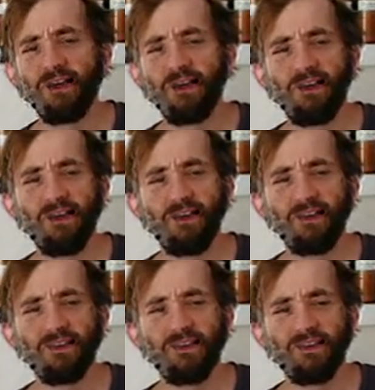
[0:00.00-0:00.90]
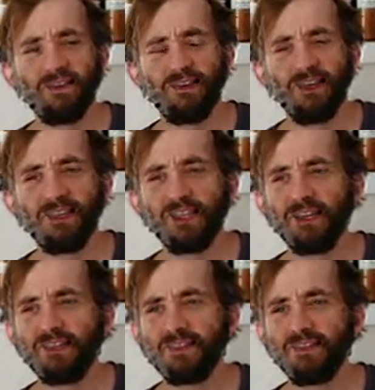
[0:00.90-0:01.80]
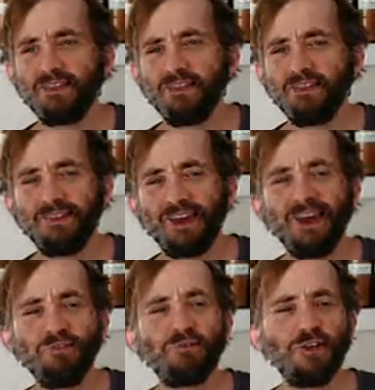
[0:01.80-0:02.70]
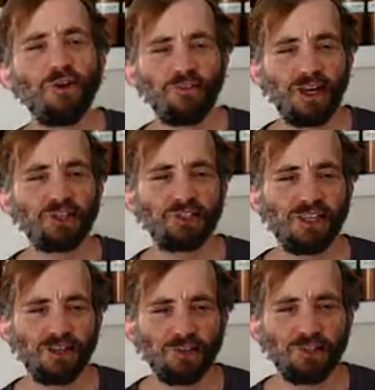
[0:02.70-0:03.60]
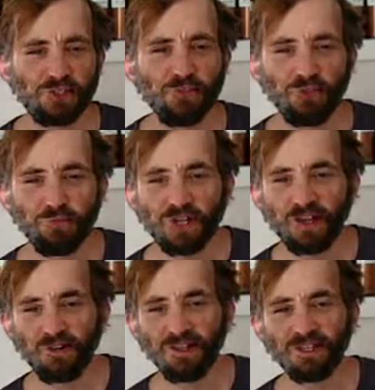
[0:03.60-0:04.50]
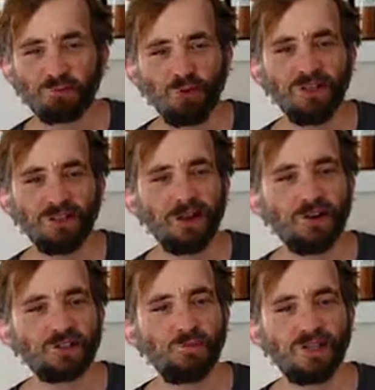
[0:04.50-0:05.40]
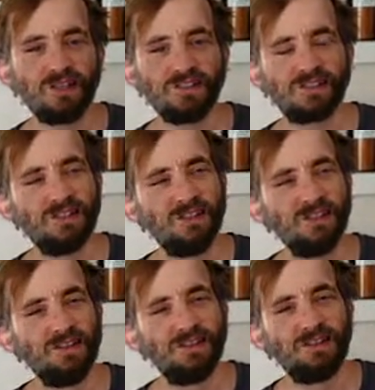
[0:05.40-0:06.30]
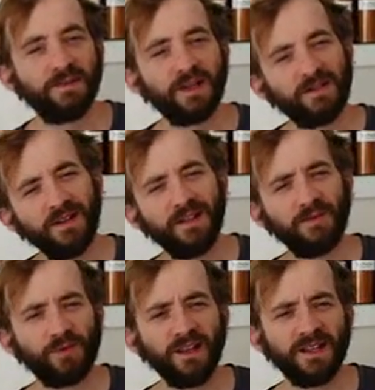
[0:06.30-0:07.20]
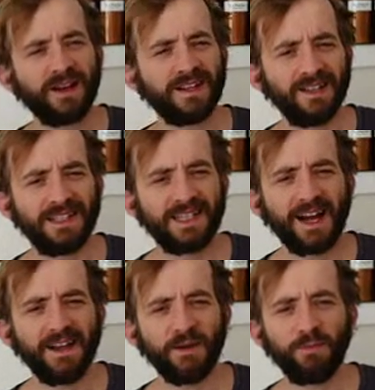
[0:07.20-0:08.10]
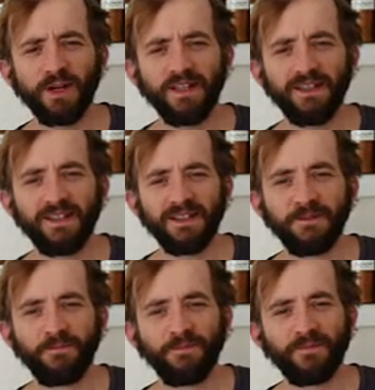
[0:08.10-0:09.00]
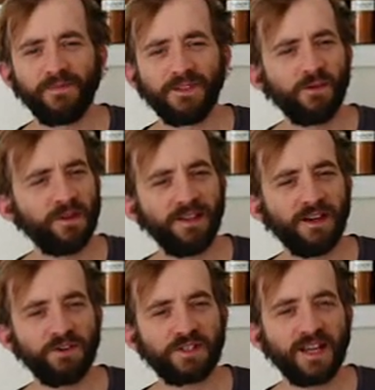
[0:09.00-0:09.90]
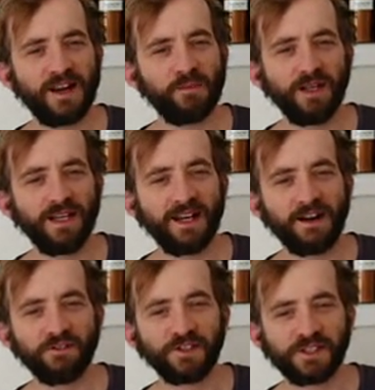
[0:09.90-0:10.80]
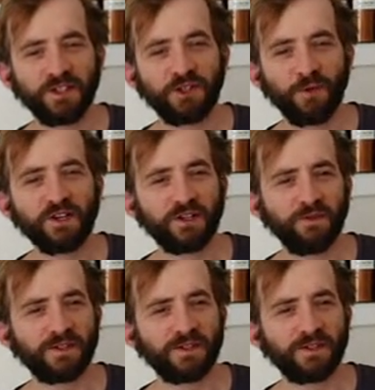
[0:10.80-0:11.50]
And like, I have a video of it actually, I think on this YouTube channel, and it's pretty hilarious because I'm like, well, I'm probably not going to die, but don't really understand how I'm going to get out of this situation.